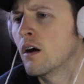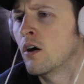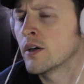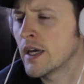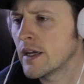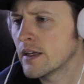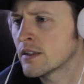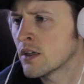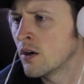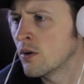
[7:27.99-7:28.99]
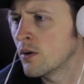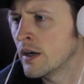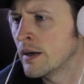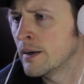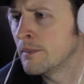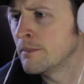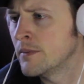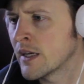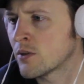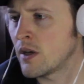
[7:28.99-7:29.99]
Okay, so
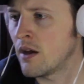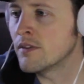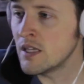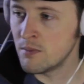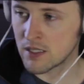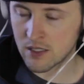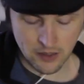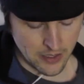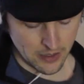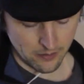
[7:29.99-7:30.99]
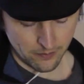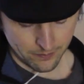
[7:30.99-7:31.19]
next we have D Mixolydian.